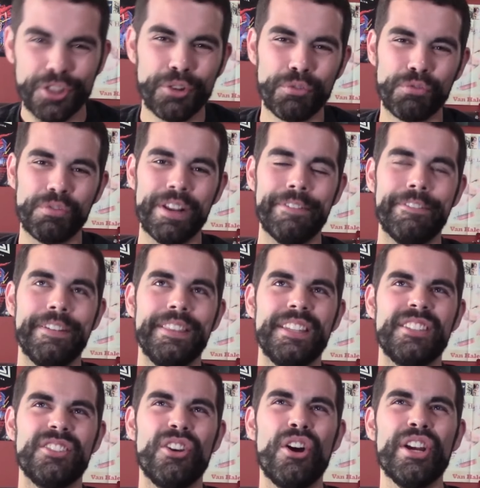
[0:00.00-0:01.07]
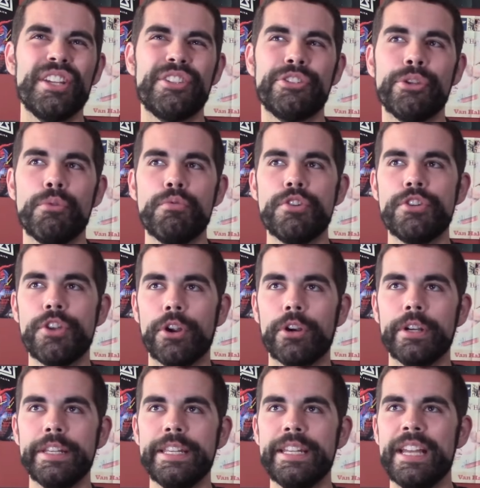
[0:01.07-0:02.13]
The riff in the song is so
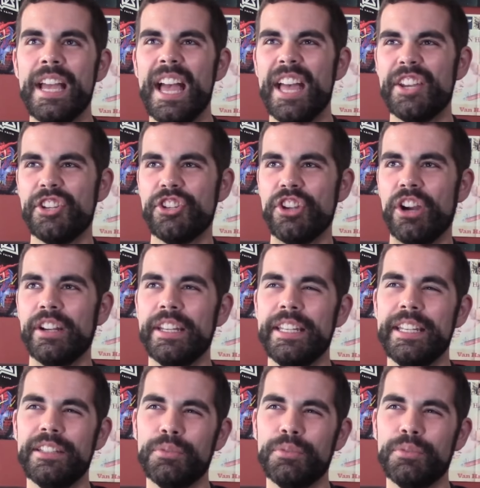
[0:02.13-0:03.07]
dirty and chunky.